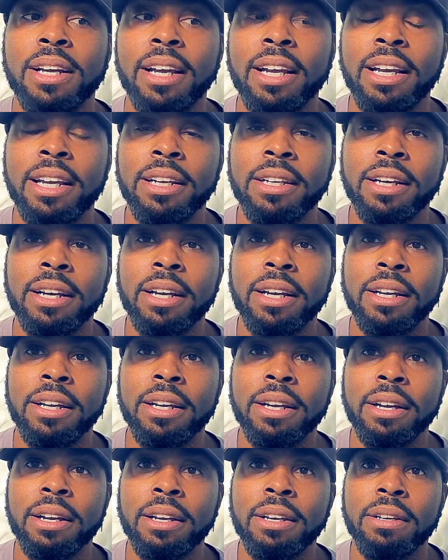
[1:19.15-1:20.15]
And I
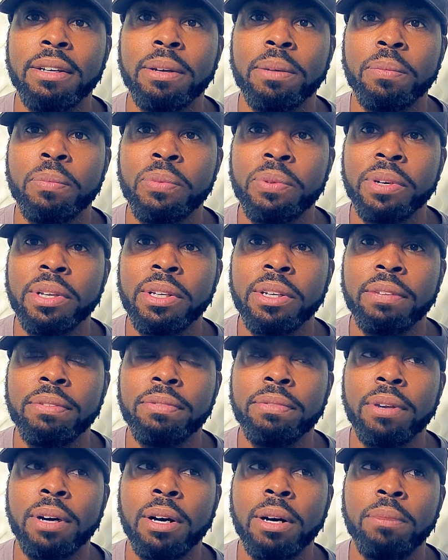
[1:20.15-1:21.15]
am really
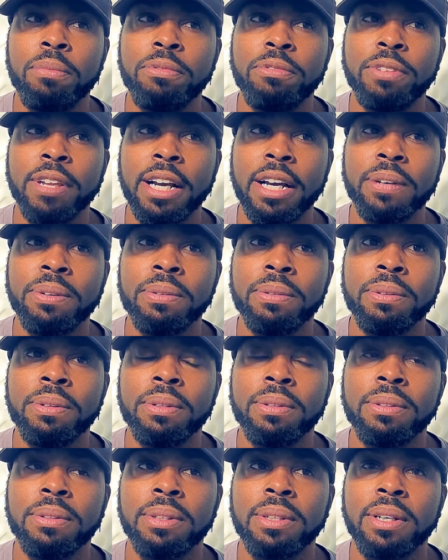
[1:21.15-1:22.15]
flattered,
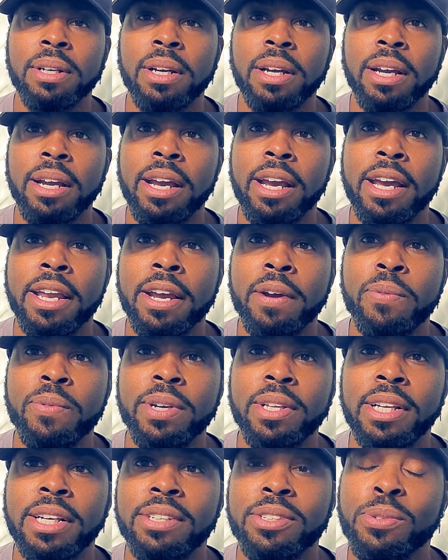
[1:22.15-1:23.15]
and I
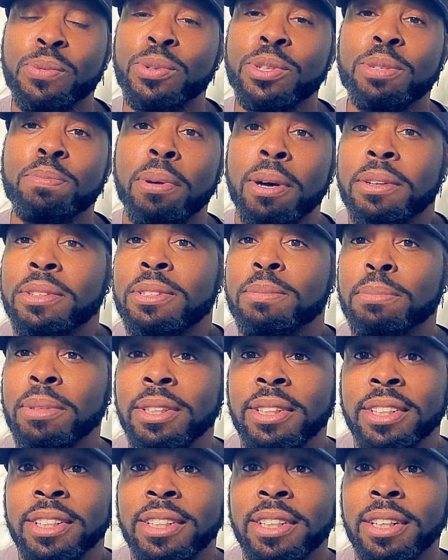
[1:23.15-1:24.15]
realize the
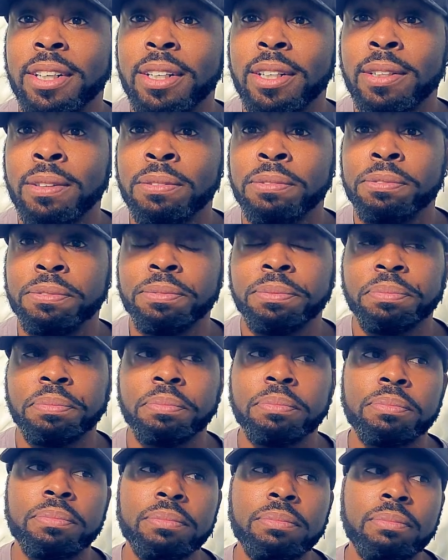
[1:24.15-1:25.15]
responsibility of
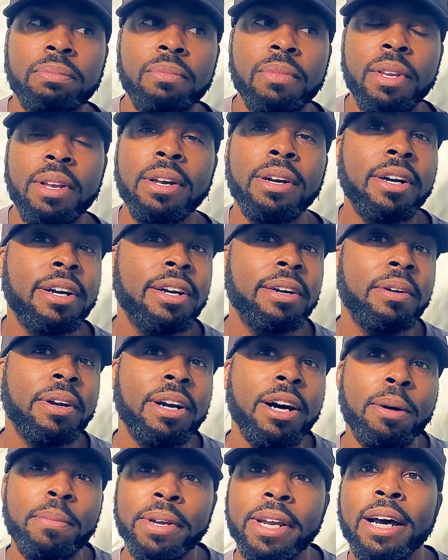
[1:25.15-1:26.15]

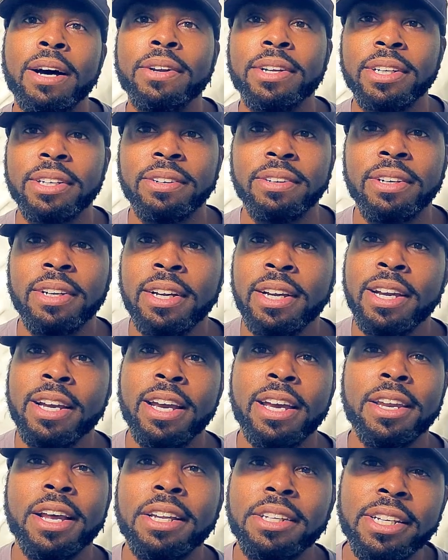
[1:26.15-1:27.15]
coming out here
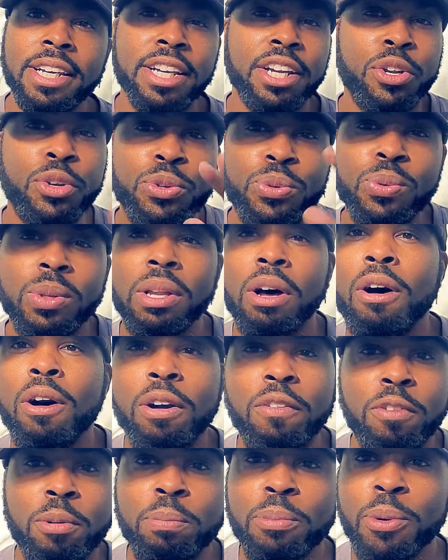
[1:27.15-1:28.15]
and not taking too
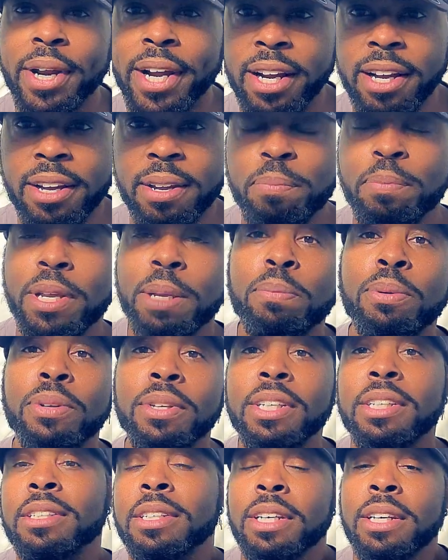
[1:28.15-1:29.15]
long of a break. People
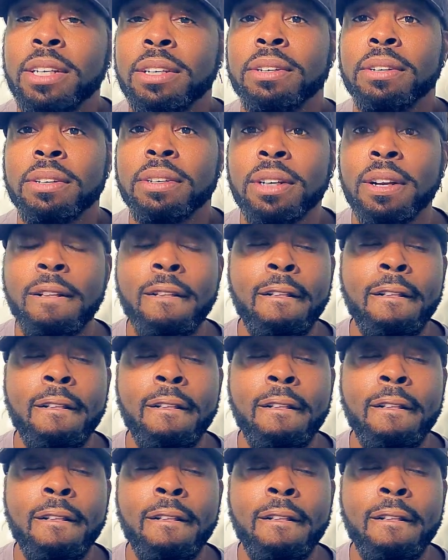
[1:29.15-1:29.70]
need to hear